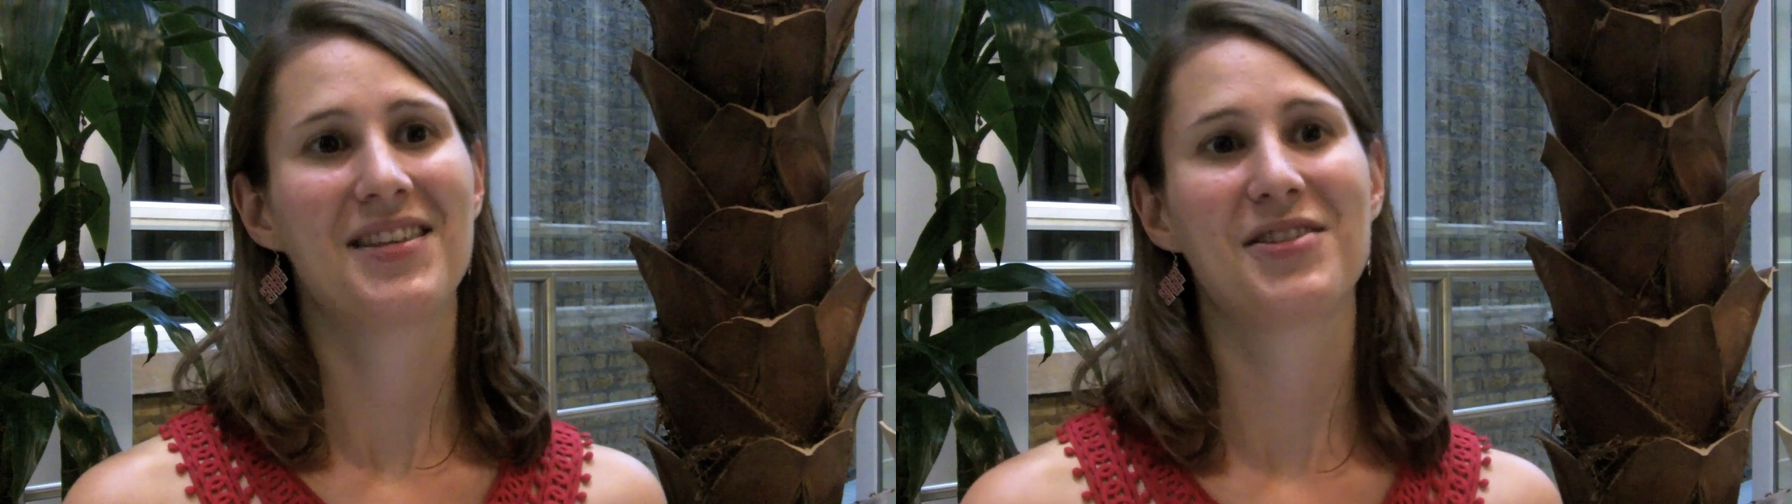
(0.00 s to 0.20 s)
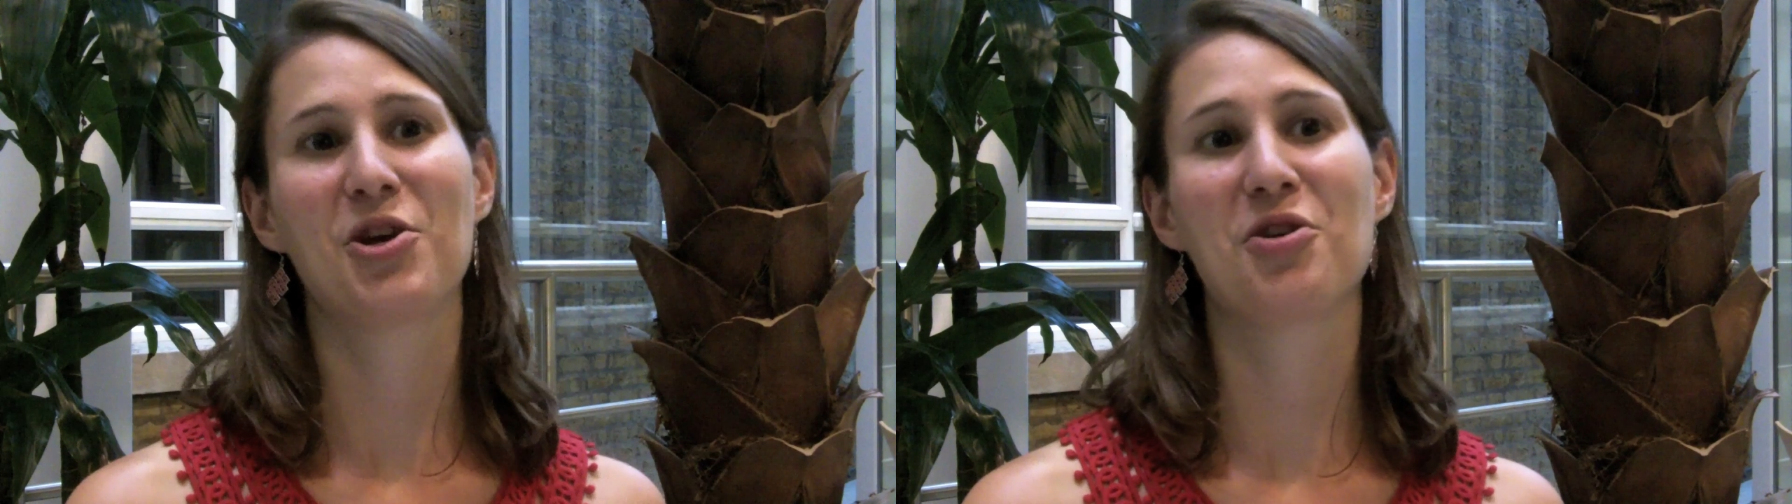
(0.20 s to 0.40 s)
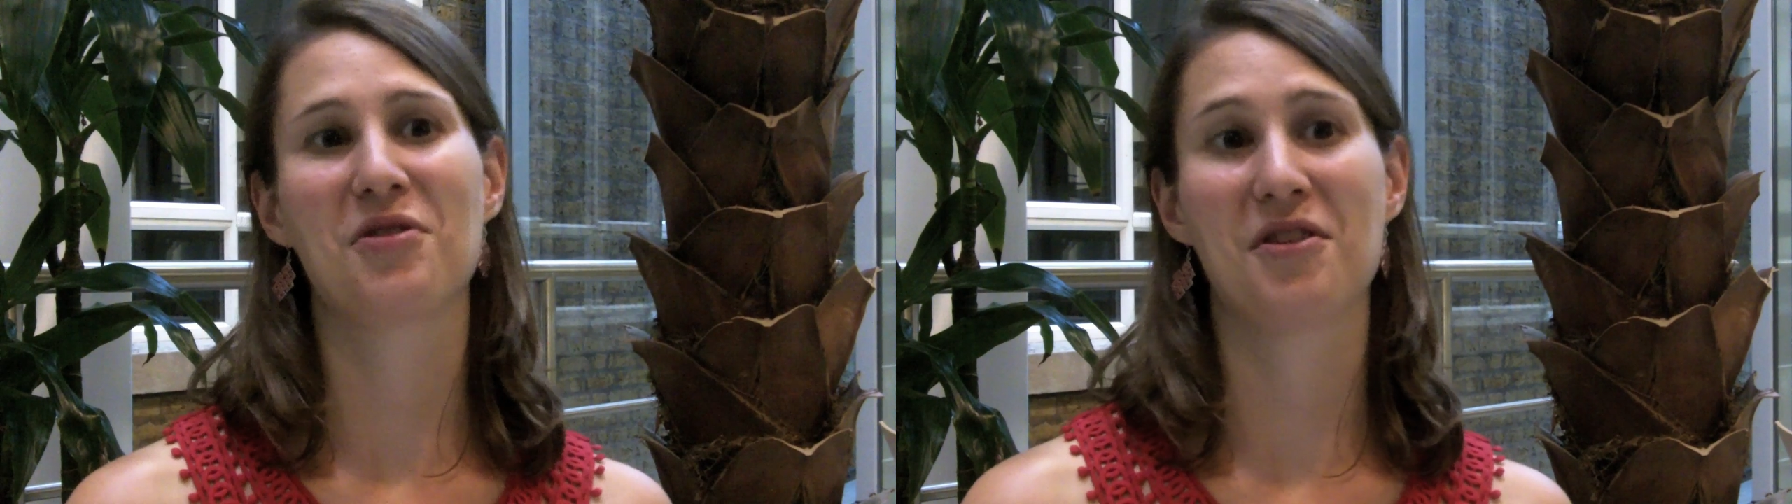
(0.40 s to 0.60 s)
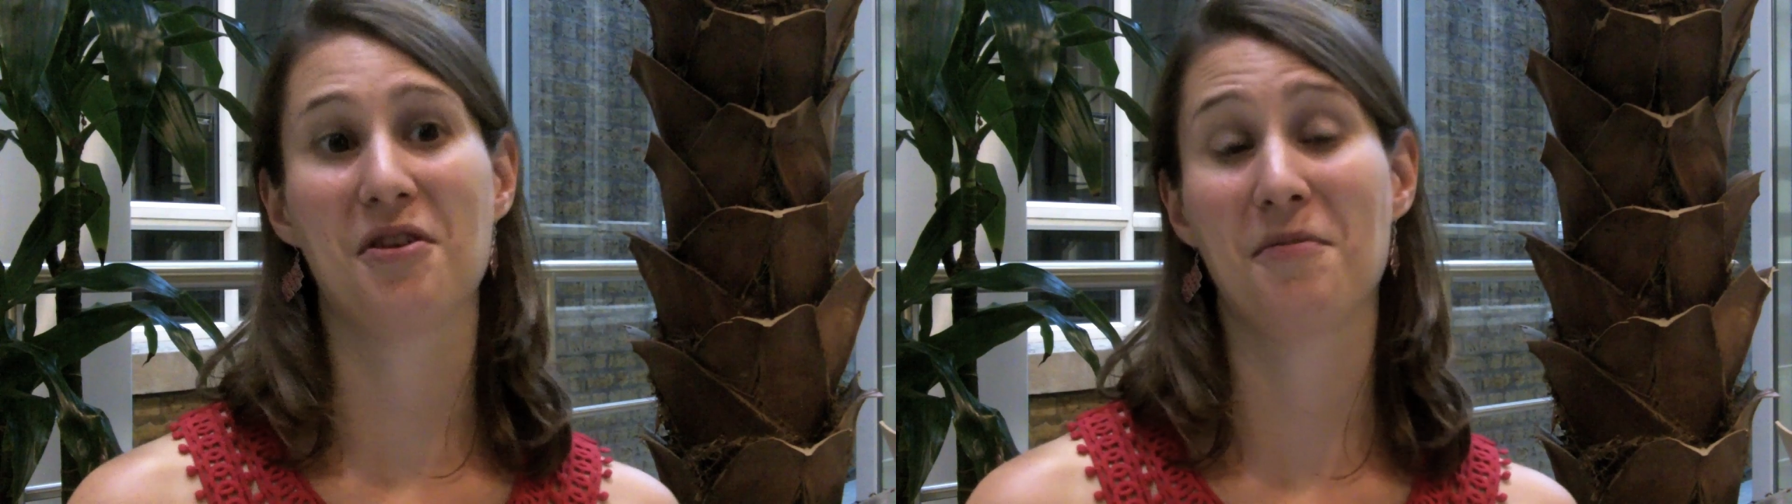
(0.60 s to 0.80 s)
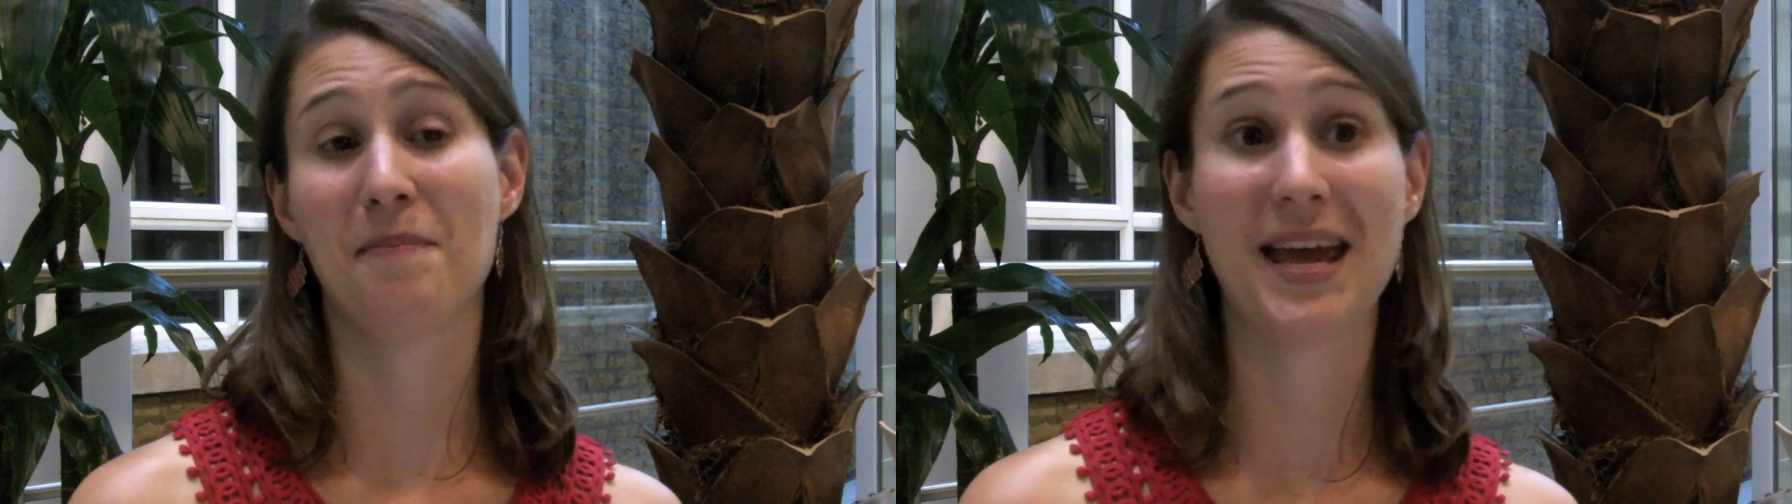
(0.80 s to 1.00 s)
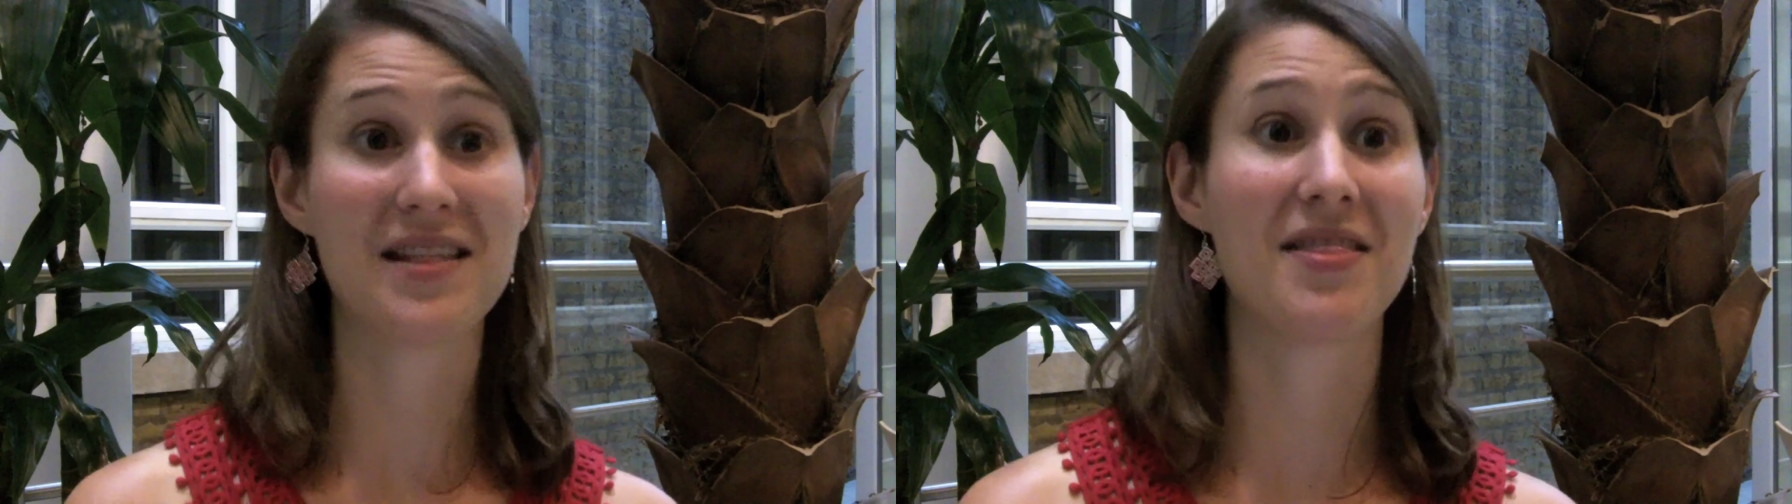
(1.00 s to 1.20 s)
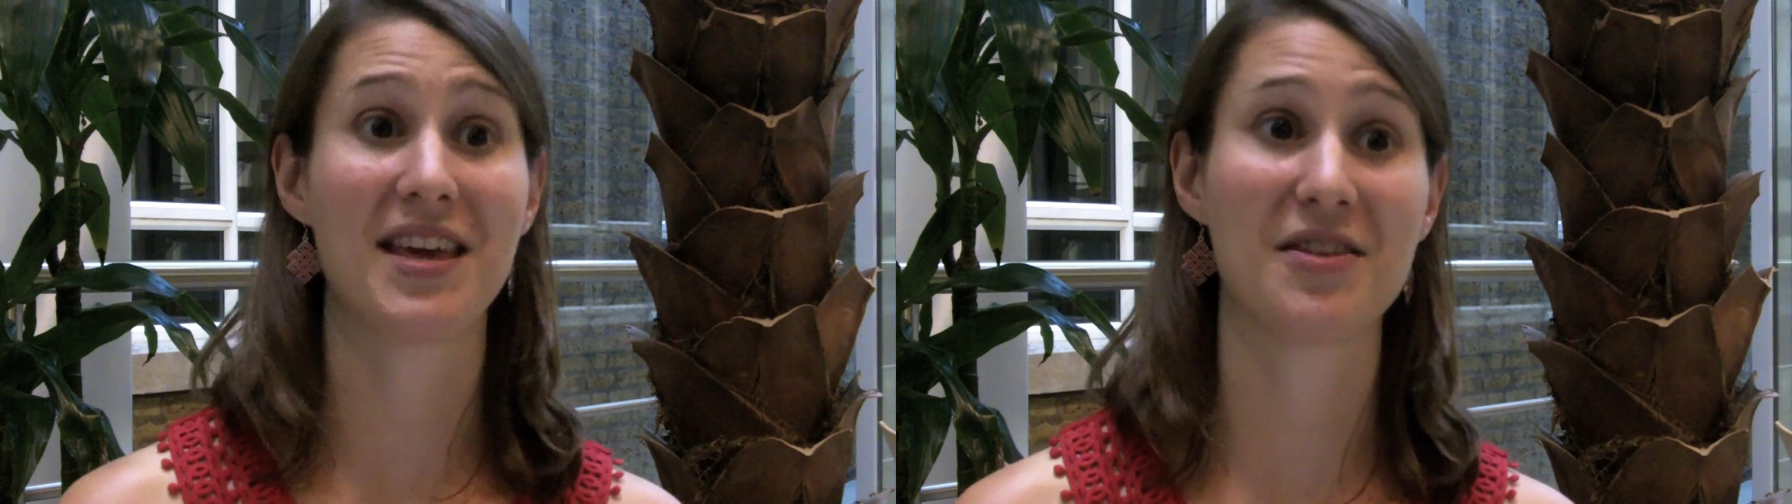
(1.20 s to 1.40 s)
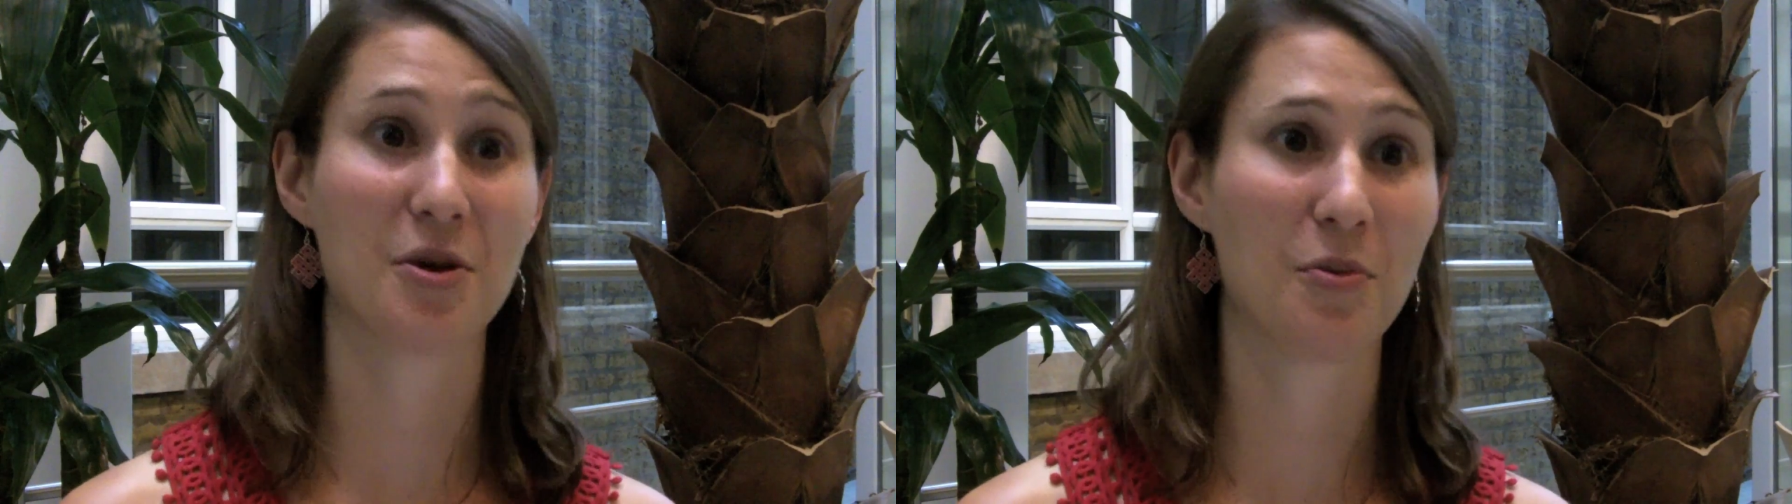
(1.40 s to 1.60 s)
So the main
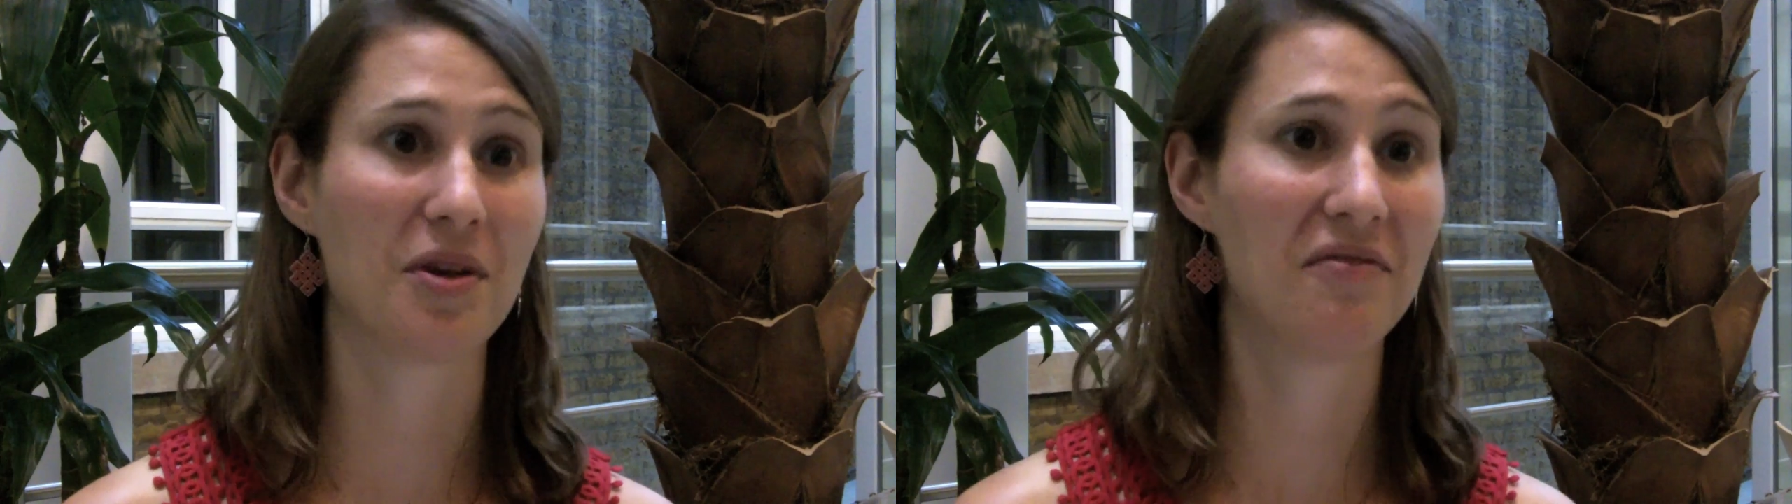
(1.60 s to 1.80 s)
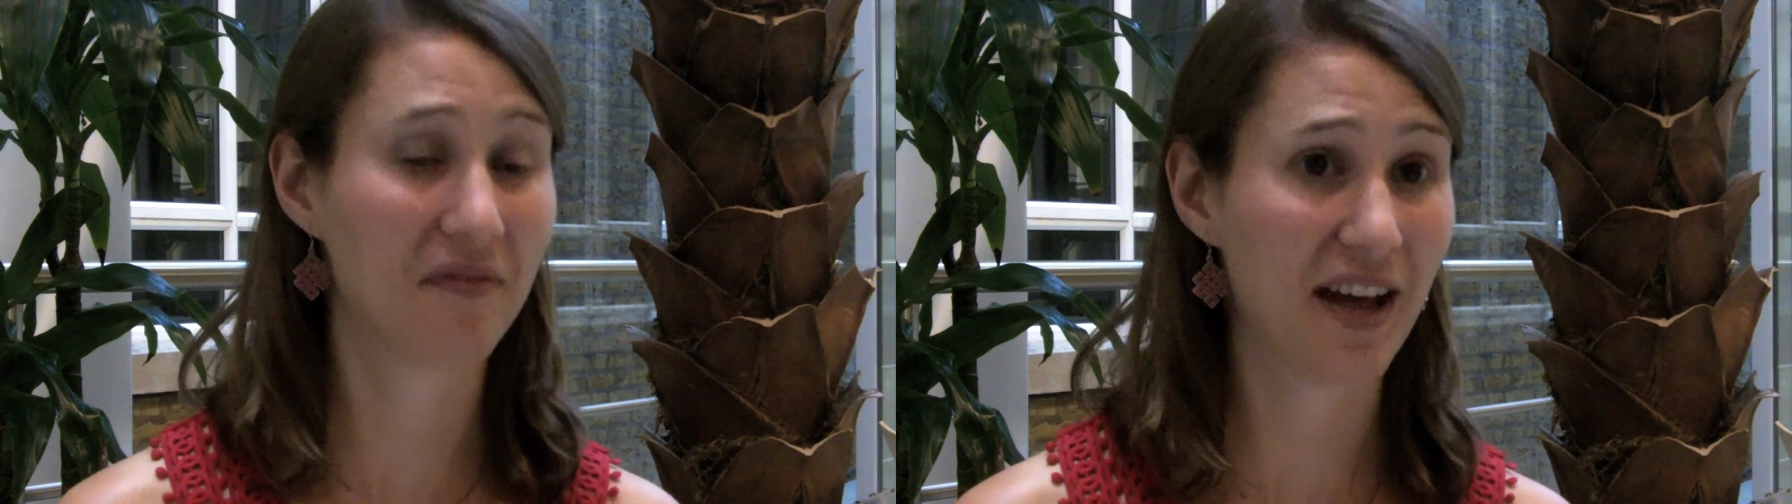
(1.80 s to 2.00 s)
thing that we